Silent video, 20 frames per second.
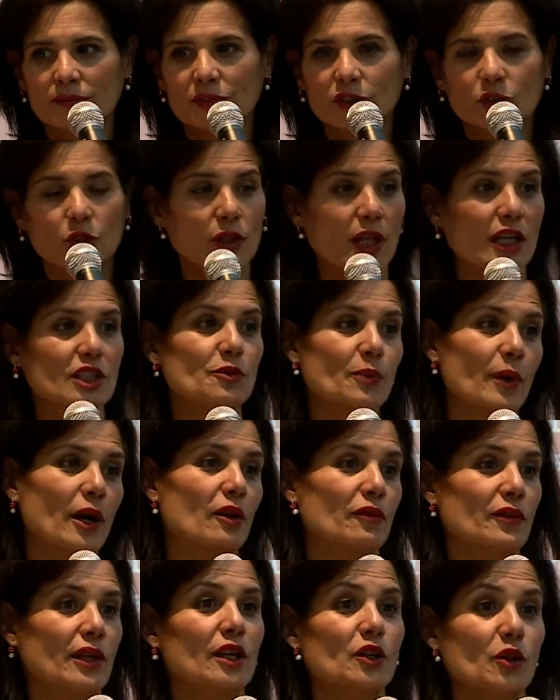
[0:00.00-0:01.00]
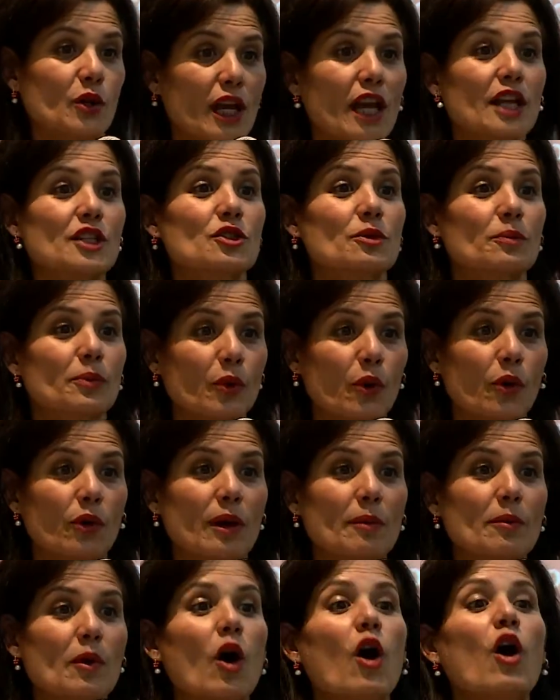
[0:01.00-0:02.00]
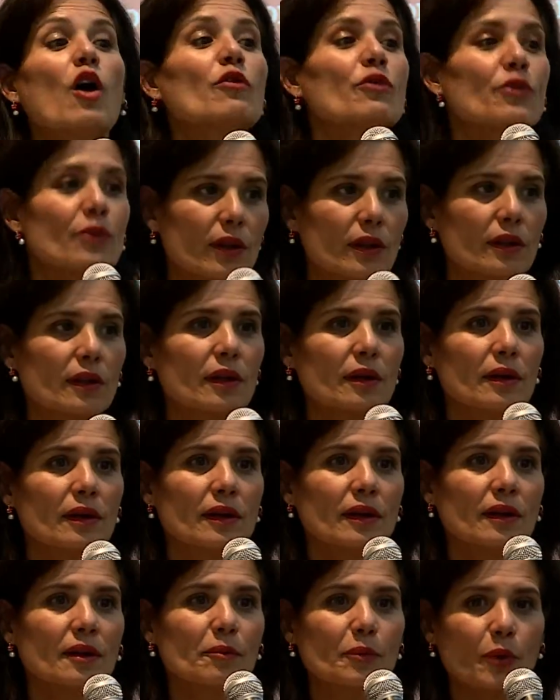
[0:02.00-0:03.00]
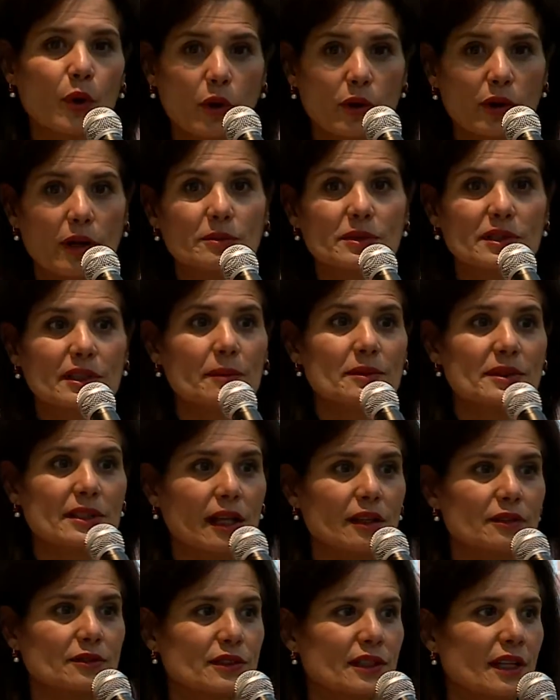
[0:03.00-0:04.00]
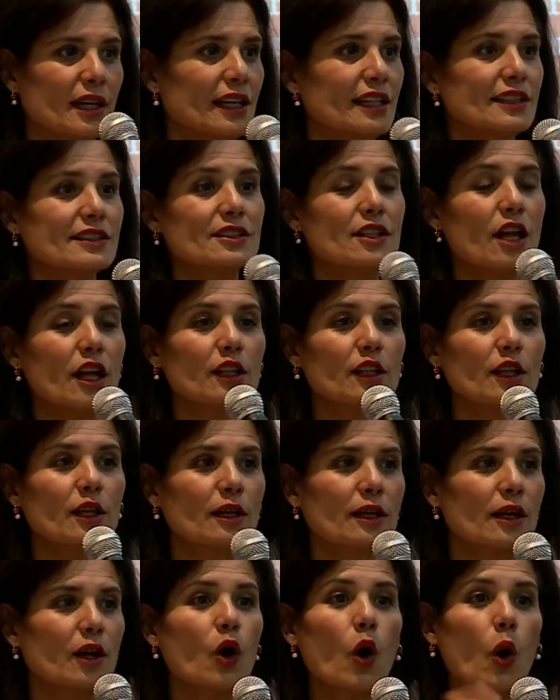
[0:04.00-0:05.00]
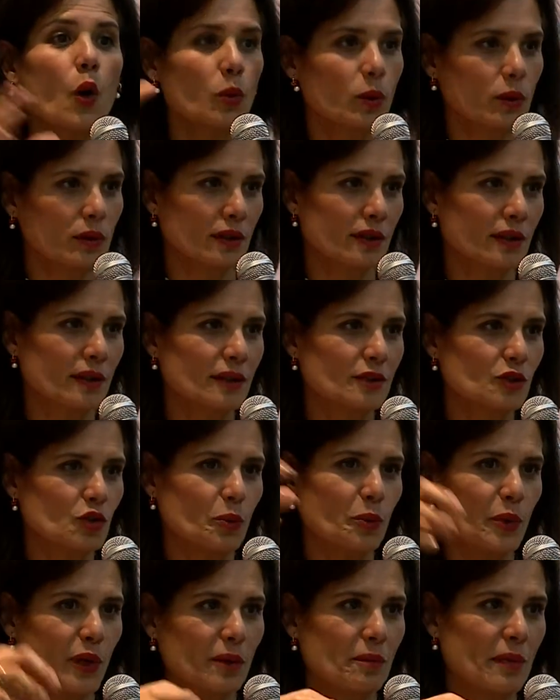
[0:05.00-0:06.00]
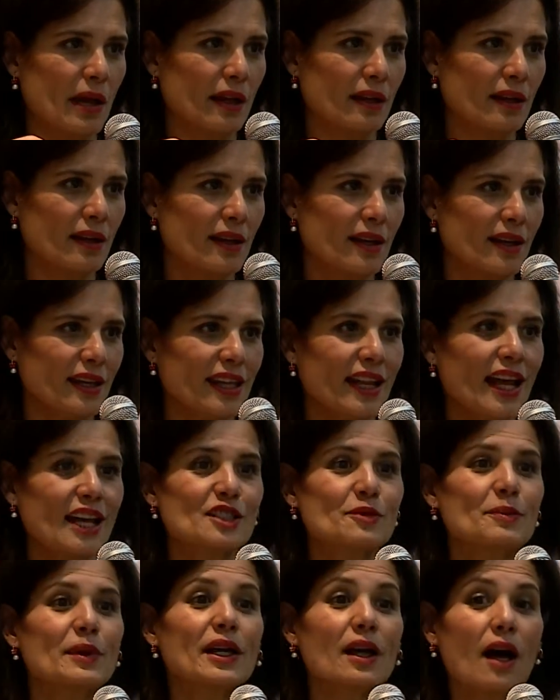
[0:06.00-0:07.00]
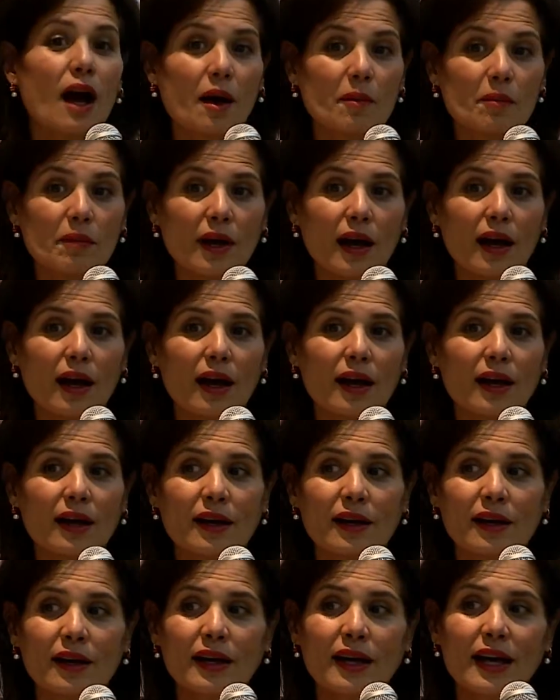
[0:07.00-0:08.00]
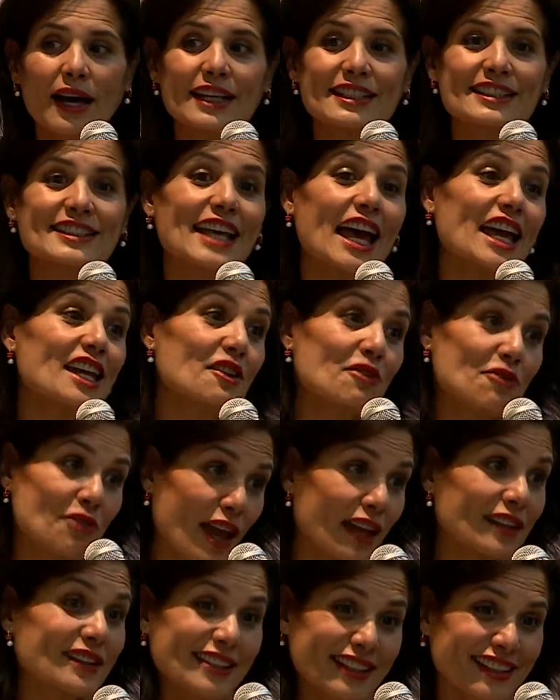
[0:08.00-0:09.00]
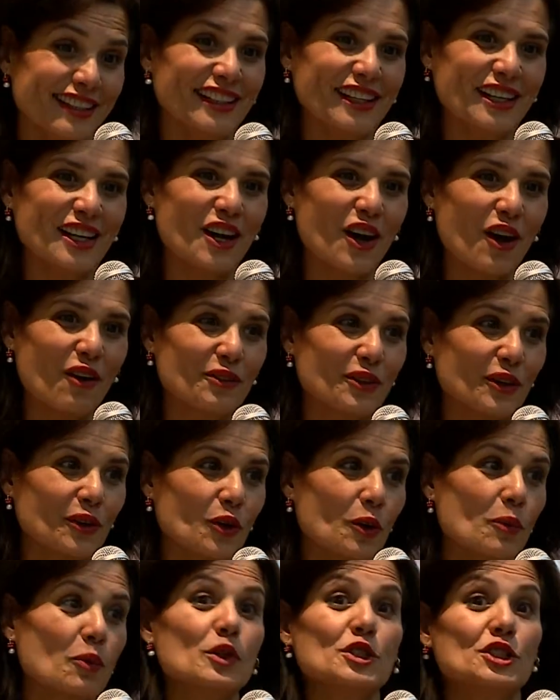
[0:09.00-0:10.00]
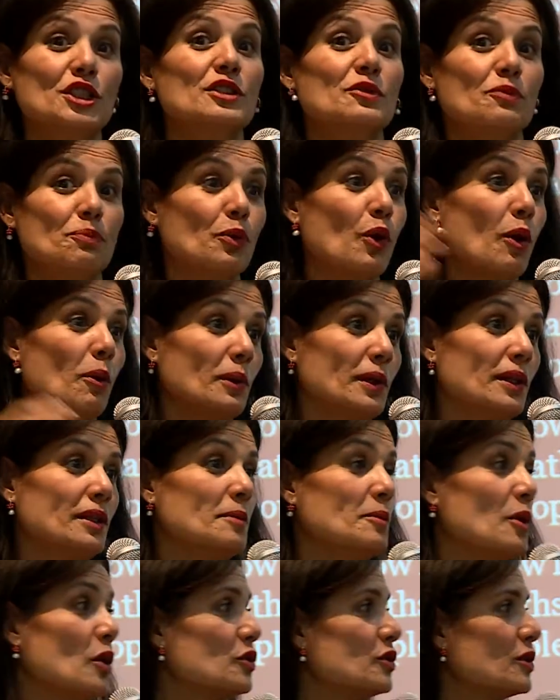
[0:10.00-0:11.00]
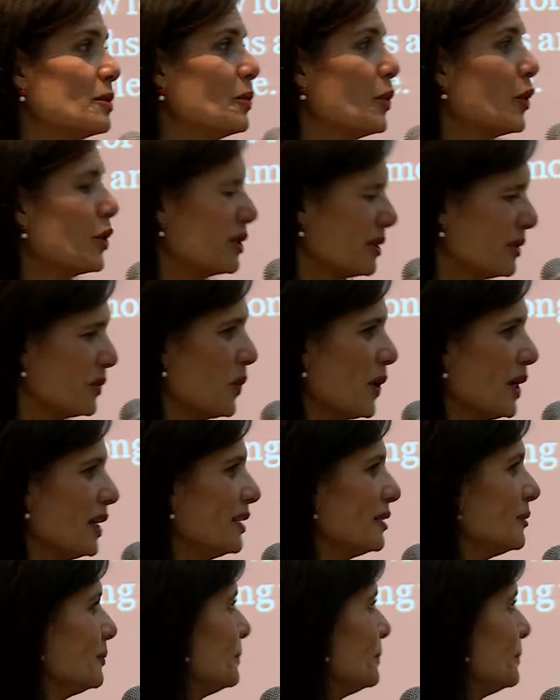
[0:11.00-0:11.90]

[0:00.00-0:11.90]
So that's part of the education program of the programs themselves. It's not the goal to bring men. It has become a side effect of the group, which is probably the most important one.